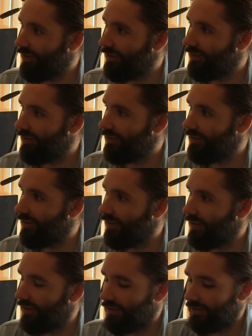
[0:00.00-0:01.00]
Exactly.
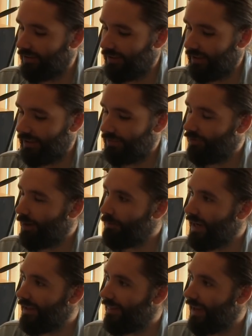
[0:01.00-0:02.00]
If I
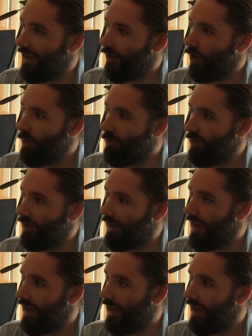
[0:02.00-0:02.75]
make that open,